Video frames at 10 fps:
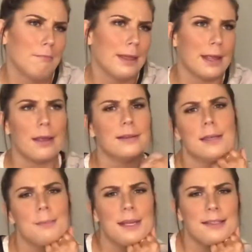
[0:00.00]
Like, it
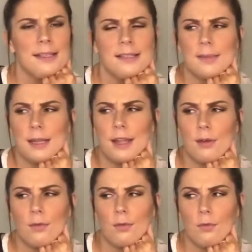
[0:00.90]
didn't make sense to me,
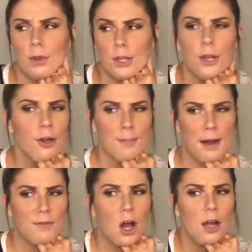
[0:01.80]
like where the Keurig
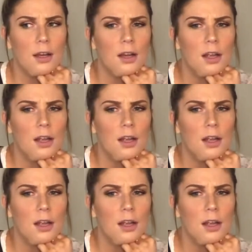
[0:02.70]
might have gone.